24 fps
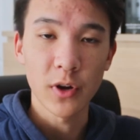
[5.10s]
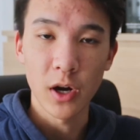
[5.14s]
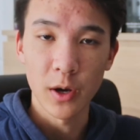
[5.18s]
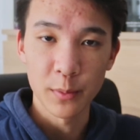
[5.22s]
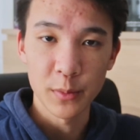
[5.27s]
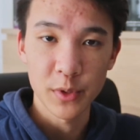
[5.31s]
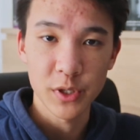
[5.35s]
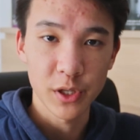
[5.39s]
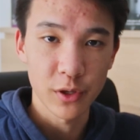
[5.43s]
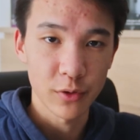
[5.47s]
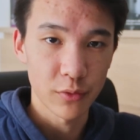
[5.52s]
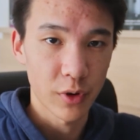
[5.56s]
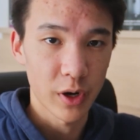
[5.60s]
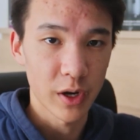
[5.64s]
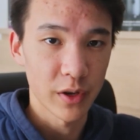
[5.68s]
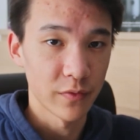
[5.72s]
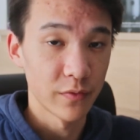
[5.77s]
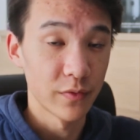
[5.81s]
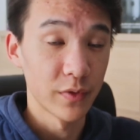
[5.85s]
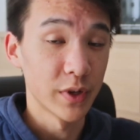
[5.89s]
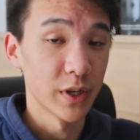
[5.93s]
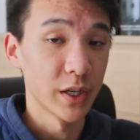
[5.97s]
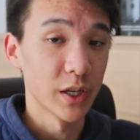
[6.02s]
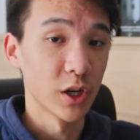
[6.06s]
come to the right
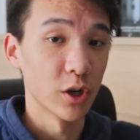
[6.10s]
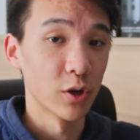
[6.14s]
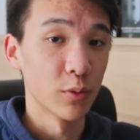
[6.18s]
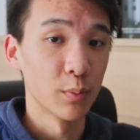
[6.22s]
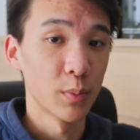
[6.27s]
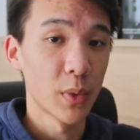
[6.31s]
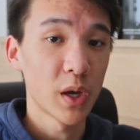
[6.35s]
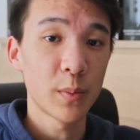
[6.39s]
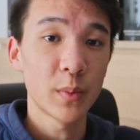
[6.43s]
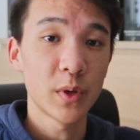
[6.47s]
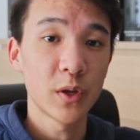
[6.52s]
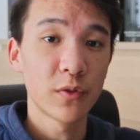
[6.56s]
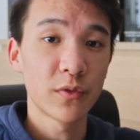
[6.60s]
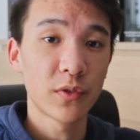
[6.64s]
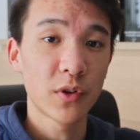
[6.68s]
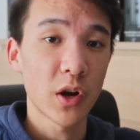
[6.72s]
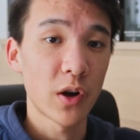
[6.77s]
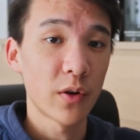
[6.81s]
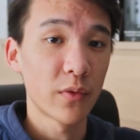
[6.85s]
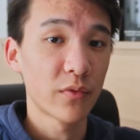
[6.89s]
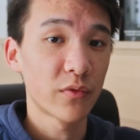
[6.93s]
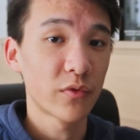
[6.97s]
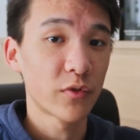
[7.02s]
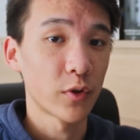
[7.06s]
video. Maybe you've
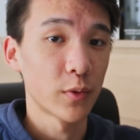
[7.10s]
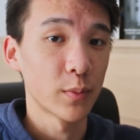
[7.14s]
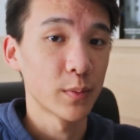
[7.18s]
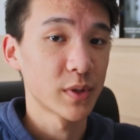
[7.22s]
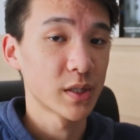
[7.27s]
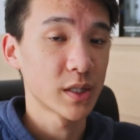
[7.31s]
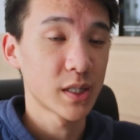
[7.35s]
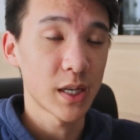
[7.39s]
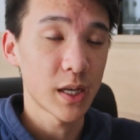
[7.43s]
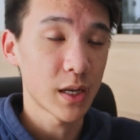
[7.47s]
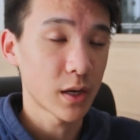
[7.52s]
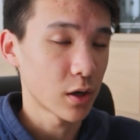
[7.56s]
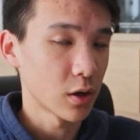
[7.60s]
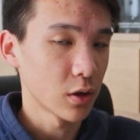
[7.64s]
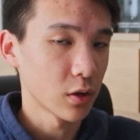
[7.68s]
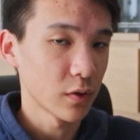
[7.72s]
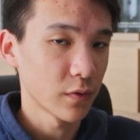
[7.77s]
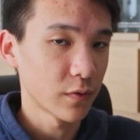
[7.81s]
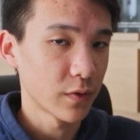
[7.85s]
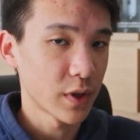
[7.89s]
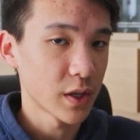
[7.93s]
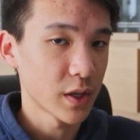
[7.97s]
come from seeing all of